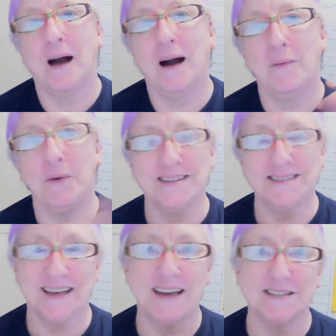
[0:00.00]
I want to
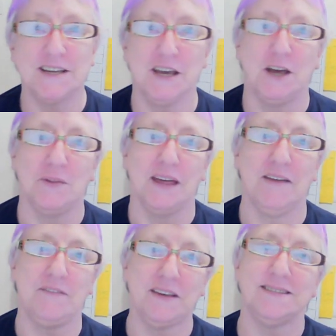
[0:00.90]
say to you that
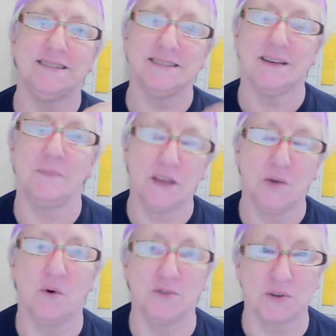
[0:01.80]
if this is something you
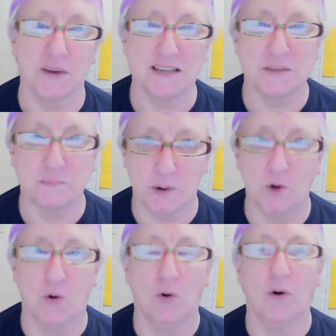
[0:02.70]
want to
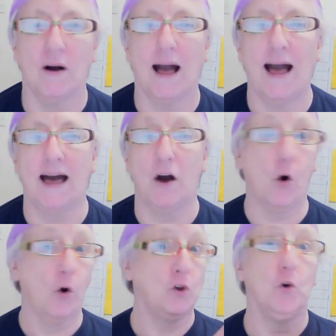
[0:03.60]
explore
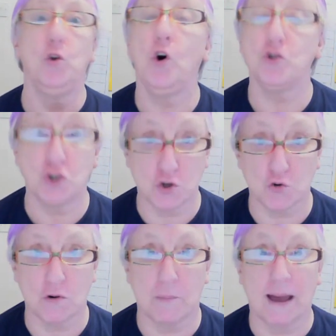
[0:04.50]
or you're not
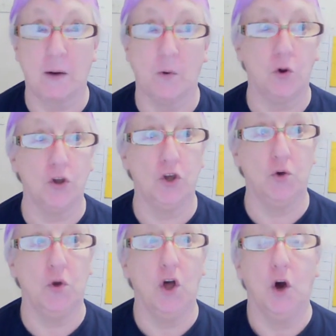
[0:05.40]
sure about, or
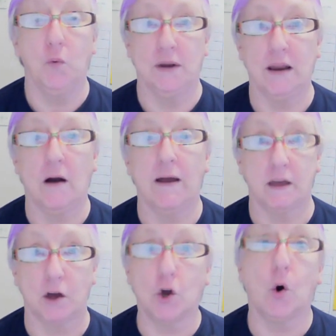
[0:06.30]
you would
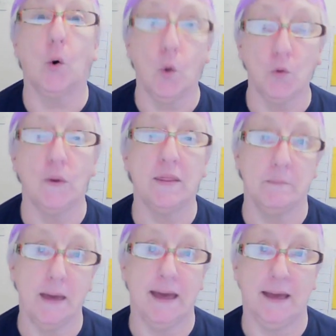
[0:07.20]
like a call with
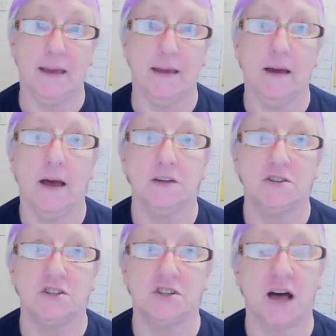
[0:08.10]
me
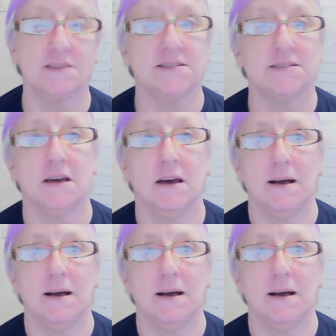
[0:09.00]
to just